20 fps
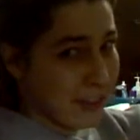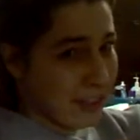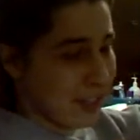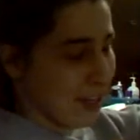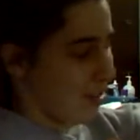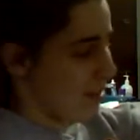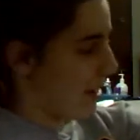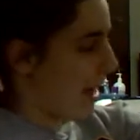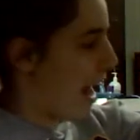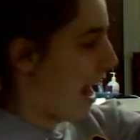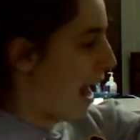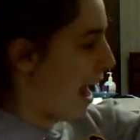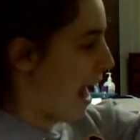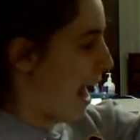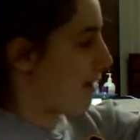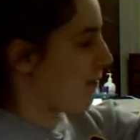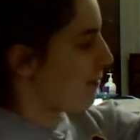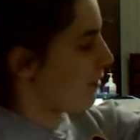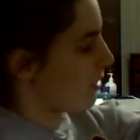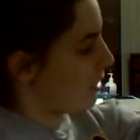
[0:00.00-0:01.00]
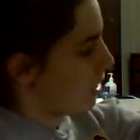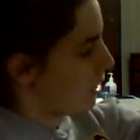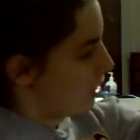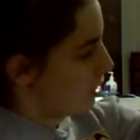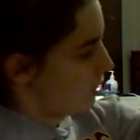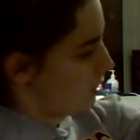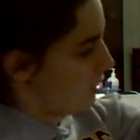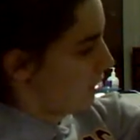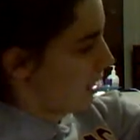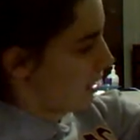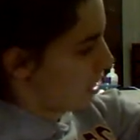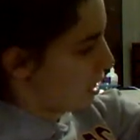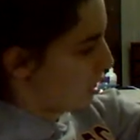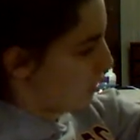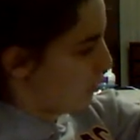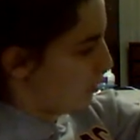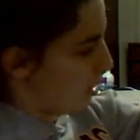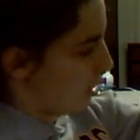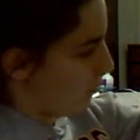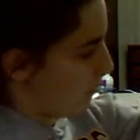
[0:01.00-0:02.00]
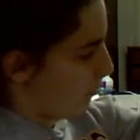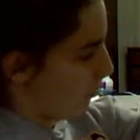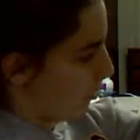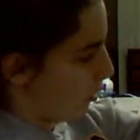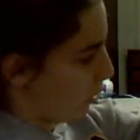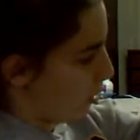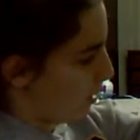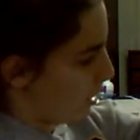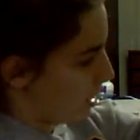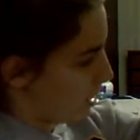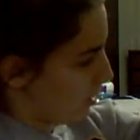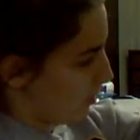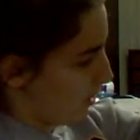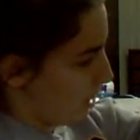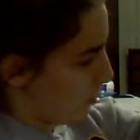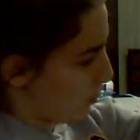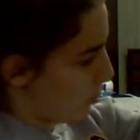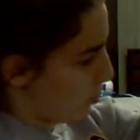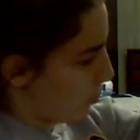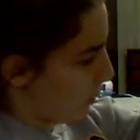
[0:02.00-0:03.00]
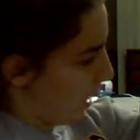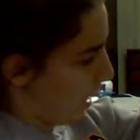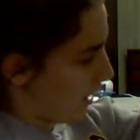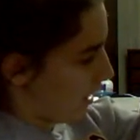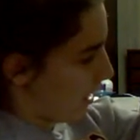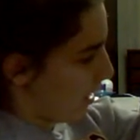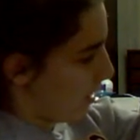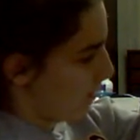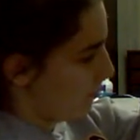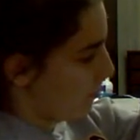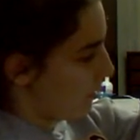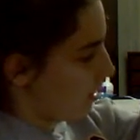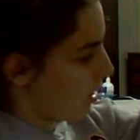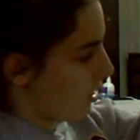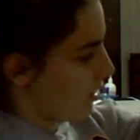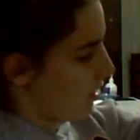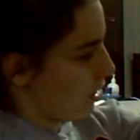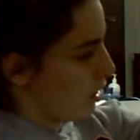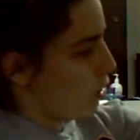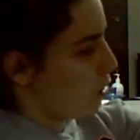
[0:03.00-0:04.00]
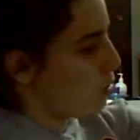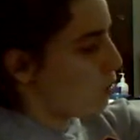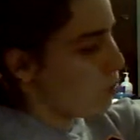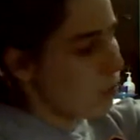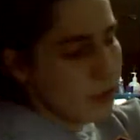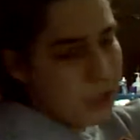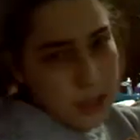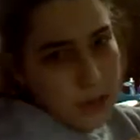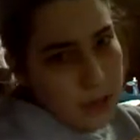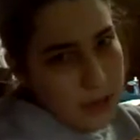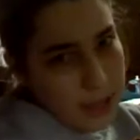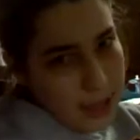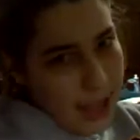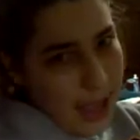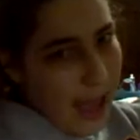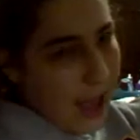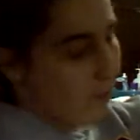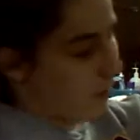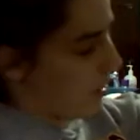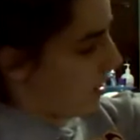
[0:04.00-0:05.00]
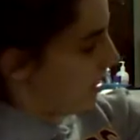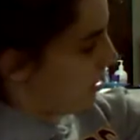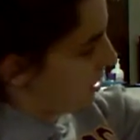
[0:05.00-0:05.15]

Yeah, you can have. So that's going to be your verb, that's going to be your predicate. And then who's doing the having?